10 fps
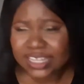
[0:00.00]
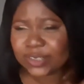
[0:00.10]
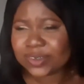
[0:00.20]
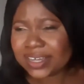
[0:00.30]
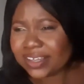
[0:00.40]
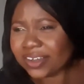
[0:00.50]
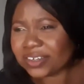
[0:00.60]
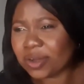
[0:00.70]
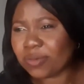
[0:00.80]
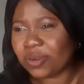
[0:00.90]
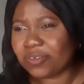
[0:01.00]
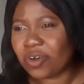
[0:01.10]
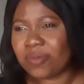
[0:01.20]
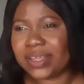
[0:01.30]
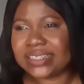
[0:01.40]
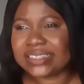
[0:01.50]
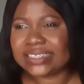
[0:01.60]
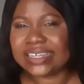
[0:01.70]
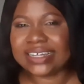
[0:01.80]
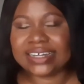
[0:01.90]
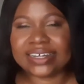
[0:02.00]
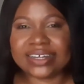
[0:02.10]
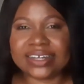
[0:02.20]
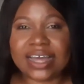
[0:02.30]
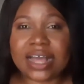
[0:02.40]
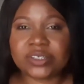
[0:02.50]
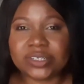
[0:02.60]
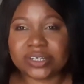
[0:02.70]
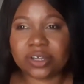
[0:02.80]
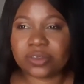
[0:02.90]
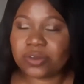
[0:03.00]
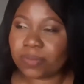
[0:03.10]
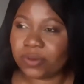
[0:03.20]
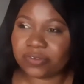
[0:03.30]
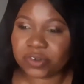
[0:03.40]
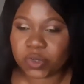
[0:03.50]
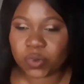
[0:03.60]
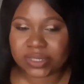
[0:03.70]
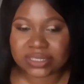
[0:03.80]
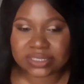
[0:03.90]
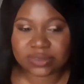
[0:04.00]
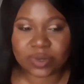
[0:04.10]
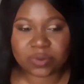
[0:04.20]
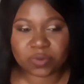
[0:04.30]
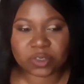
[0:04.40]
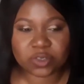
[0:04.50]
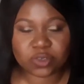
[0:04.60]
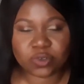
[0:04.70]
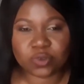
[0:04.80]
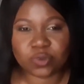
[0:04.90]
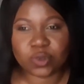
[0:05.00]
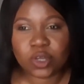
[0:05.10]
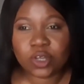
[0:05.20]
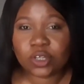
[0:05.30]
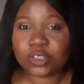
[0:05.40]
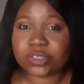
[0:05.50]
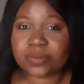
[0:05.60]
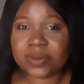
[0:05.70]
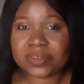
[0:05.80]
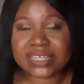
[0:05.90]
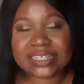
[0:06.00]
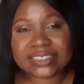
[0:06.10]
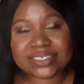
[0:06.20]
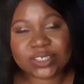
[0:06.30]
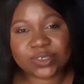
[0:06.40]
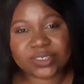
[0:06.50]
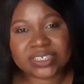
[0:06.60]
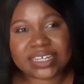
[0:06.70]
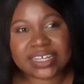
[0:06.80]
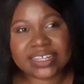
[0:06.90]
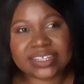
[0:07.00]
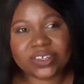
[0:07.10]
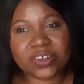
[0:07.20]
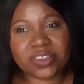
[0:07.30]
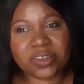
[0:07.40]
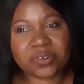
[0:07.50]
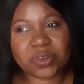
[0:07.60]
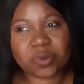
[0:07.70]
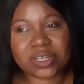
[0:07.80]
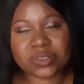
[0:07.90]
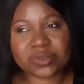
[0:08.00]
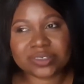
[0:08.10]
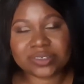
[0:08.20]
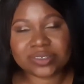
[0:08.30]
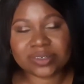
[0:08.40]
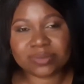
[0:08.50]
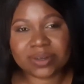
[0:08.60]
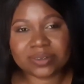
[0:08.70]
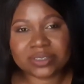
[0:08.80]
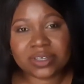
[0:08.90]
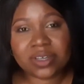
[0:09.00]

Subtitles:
So I got a couple of comments, actually I got a couple of requests. One was to talk about dentistry and the other request was to talk about